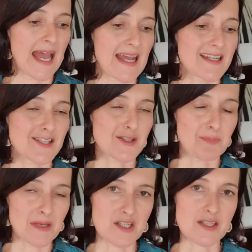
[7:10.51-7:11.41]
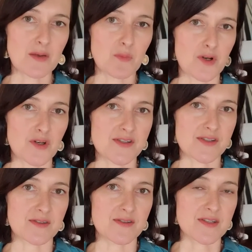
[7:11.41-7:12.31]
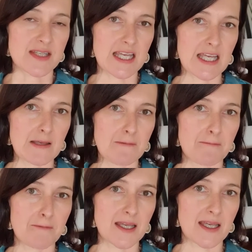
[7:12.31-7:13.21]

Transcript: And especially worsens if